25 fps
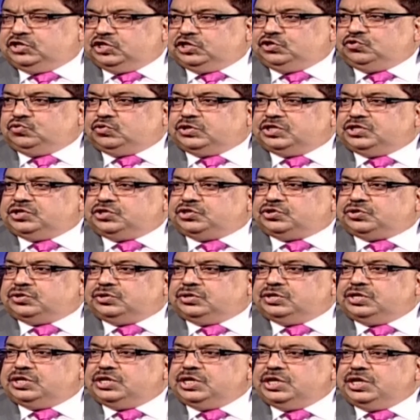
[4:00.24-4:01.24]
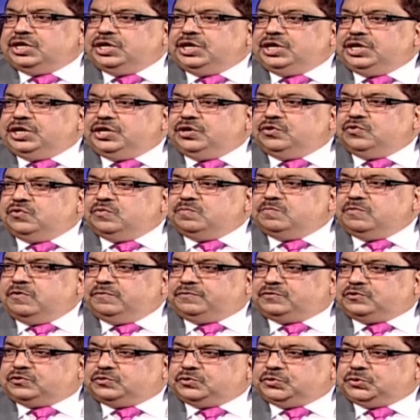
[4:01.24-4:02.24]
education, you
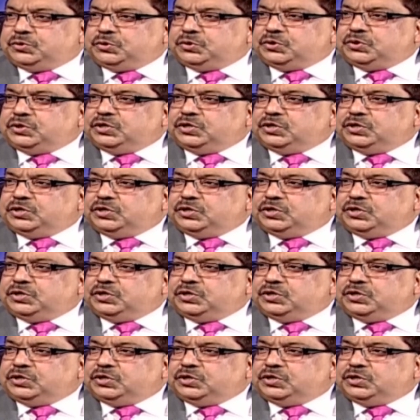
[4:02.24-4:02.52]
moved to